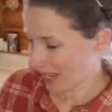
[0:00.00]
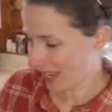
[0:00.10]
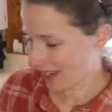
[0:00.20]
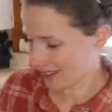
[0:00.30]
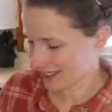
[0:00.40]

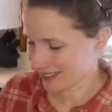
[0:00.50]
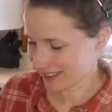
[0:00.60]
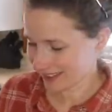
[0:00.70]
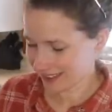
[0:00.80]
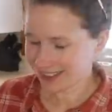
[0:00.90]
and
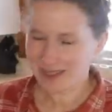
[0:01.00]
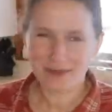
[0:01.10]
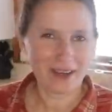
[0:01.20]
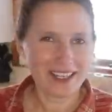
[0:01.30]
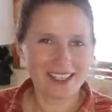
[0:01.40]
it's
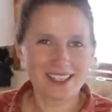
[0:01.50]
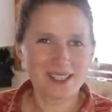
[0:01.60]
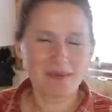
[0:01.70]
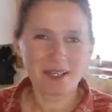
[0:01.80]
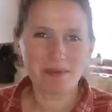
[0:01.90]
funny, this
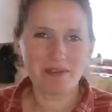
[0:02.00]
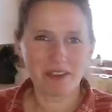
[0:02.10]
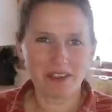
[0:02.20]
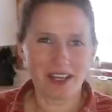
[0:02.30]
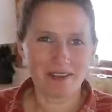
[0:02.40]
just makes me
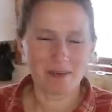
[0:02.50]
feel kind